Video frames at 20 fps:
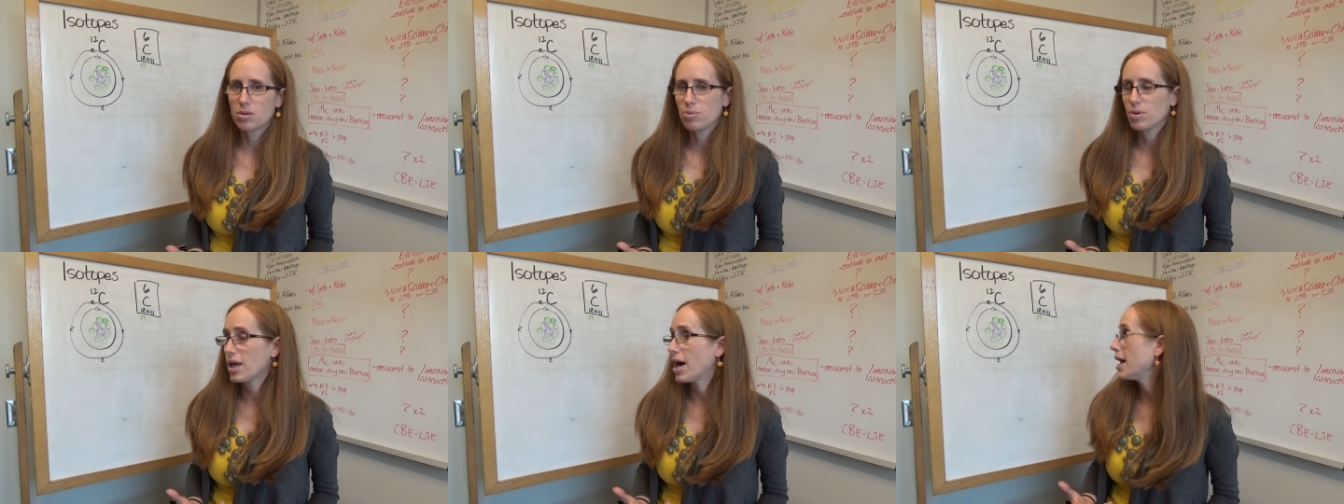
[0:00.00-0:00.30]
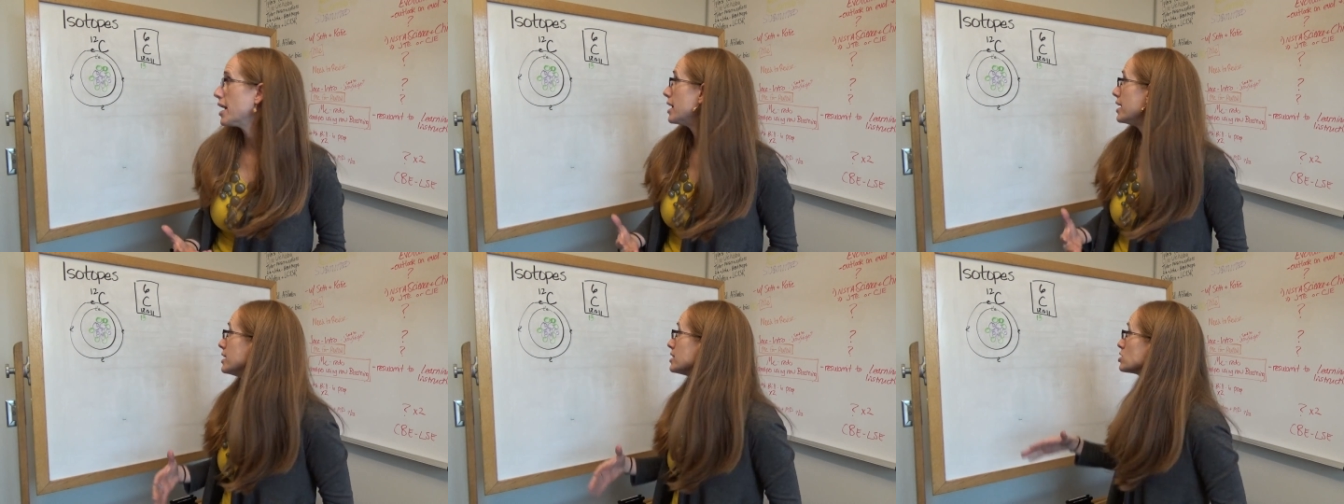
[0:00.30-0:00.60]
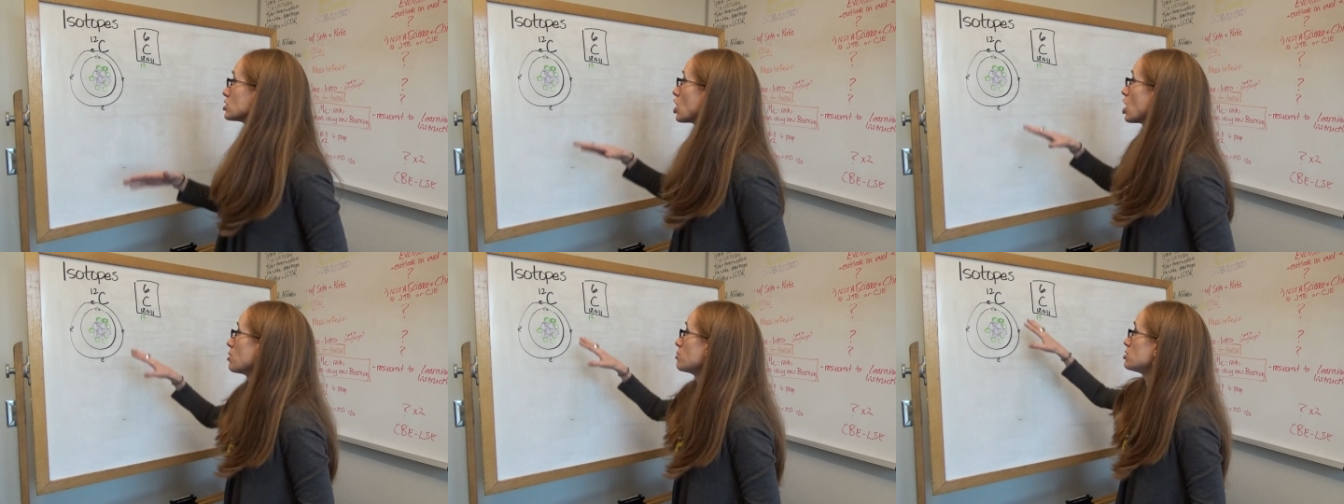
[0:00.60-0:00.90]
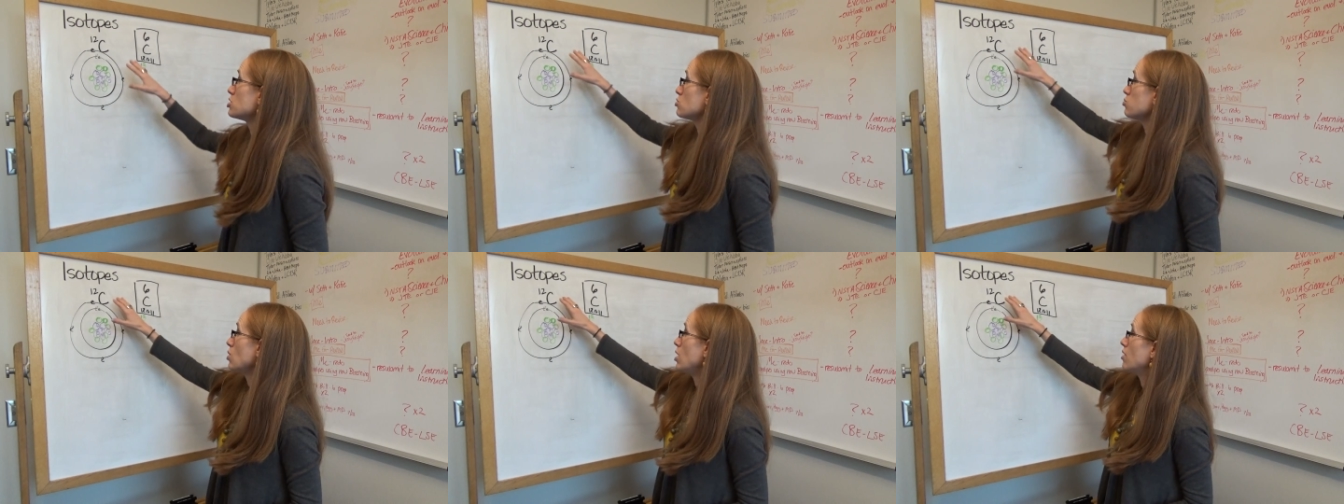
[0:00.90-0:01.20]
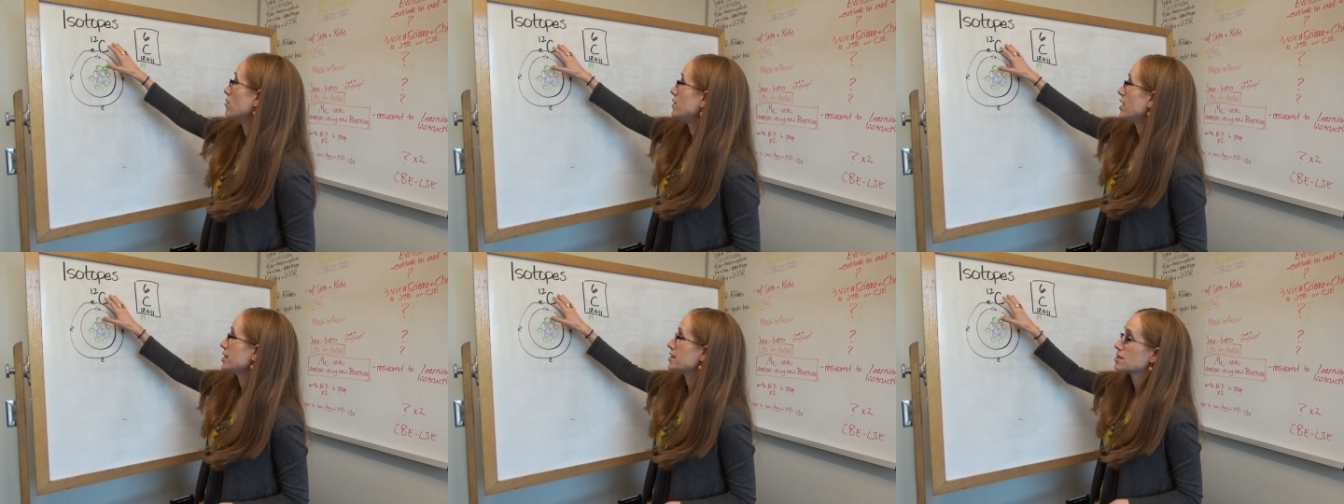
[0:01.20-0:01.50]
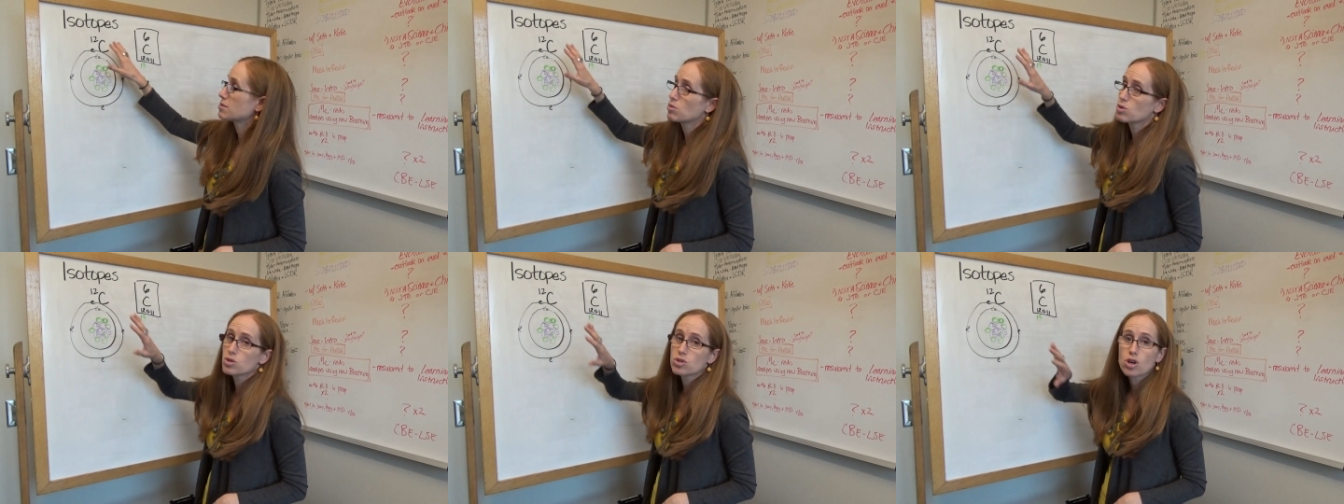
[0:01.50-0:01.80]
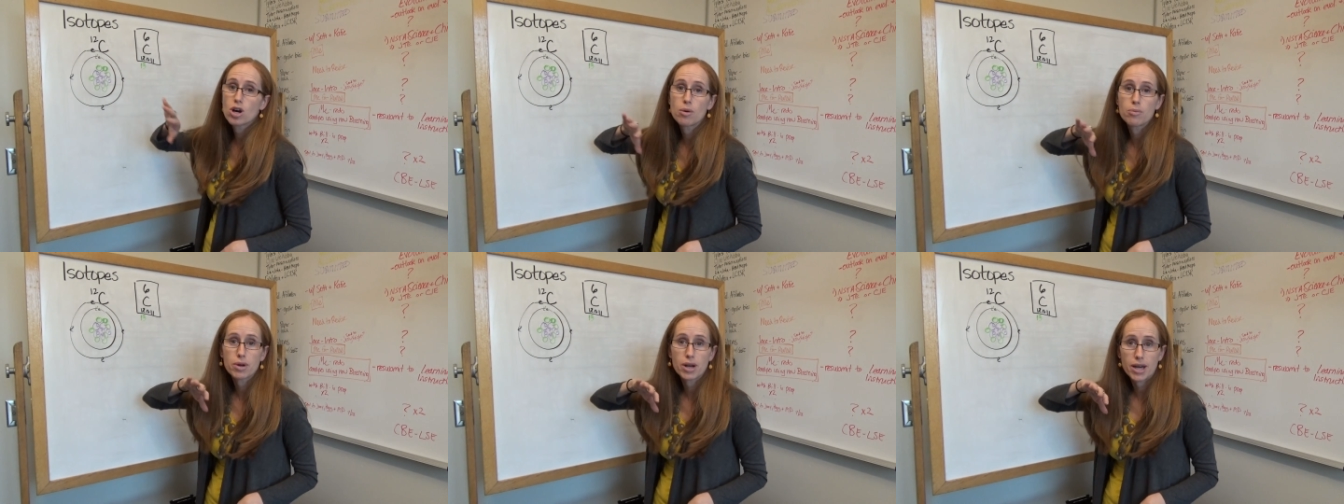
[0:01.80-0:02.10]
the planet is carbon-12. That's the most
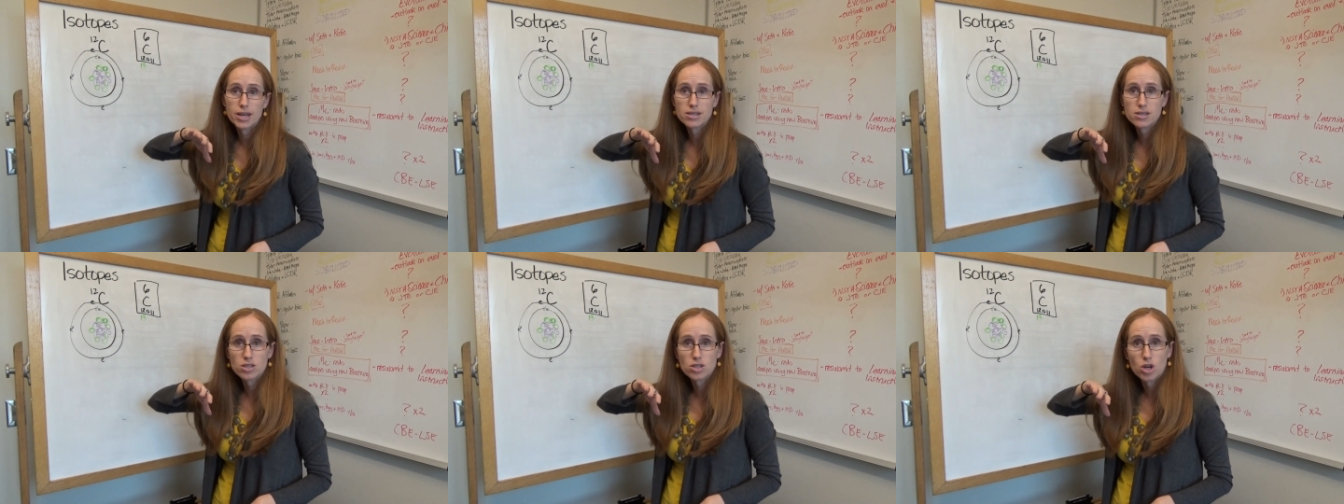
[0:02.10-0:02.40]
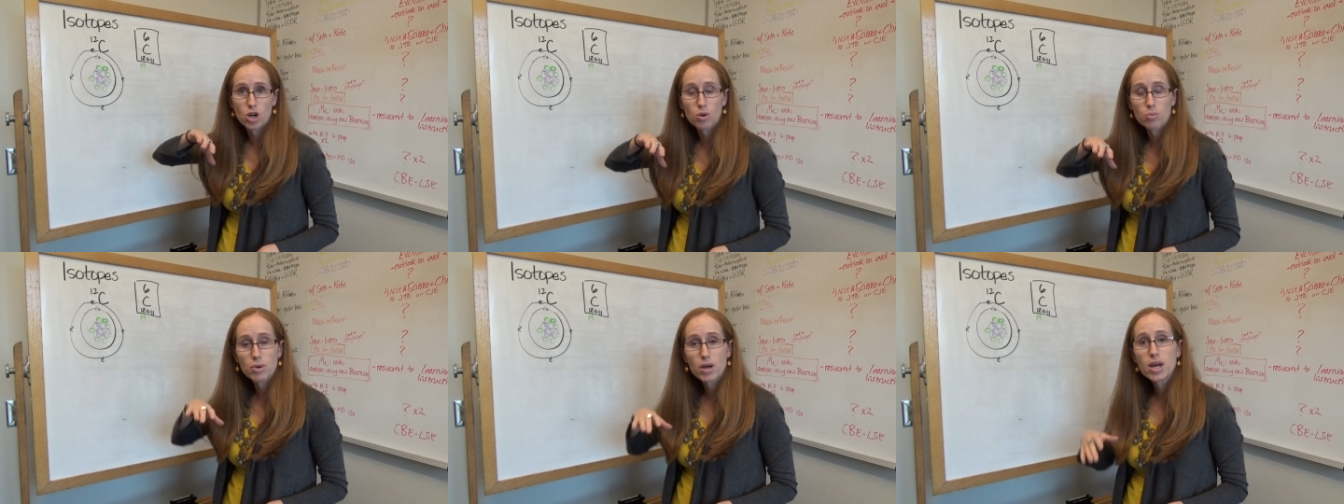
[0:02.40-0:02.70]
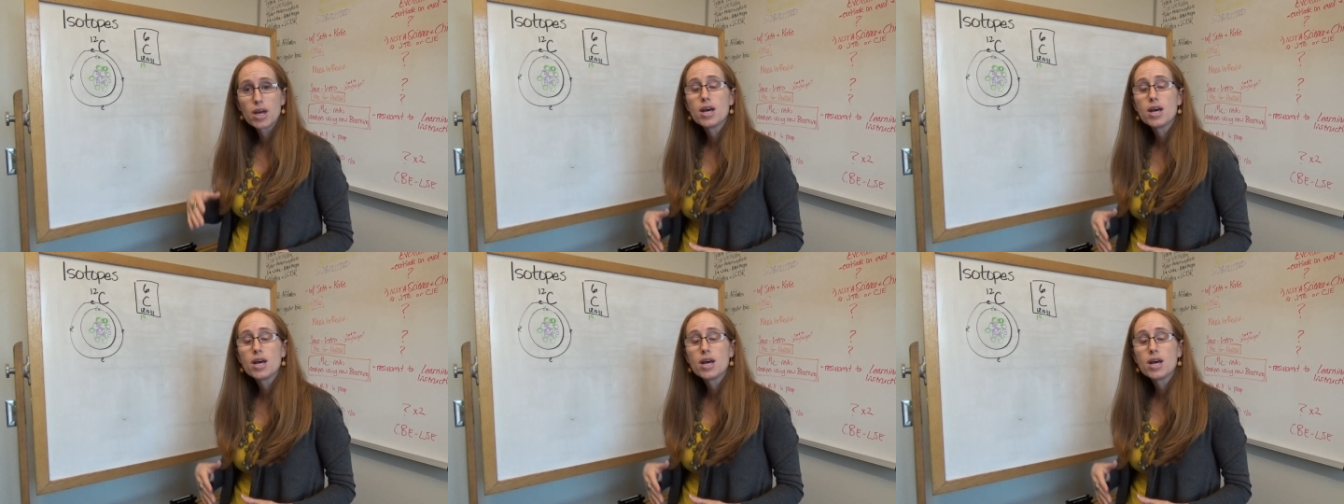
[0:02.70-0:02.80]
common isotope.